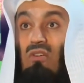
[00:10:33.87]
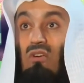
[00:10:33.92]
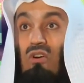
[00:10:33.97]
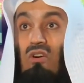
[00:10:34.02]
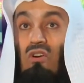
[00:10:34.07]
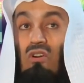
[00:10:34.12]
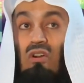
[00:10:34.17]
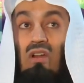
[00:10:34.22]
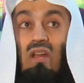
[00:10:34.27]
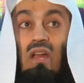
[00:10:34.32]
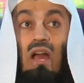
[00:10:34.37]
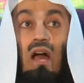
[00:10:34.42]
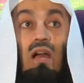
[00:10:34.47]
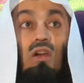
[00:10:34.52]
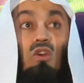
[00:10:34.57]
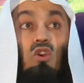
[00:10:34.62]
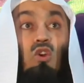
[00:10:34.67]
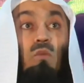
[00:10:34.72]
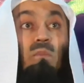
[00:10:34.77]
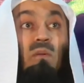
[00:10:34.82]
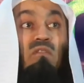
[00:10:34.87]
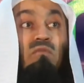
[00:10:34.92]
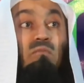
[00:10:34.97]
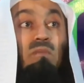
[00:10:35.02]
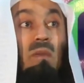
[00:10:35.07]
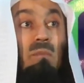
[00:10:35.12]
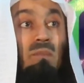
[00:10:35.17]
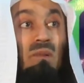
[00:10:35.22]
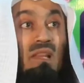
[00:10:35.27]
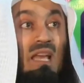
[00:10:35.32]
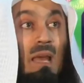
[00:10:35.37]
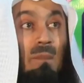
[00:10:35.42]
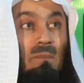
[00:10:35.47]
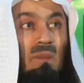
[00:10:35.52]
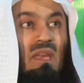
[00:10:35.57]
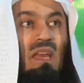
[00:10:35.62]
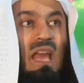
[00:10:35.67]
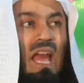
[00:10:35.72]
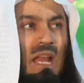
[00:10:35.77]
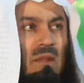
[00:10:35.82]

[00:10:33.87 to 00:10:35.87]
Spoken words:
or a group of people happy.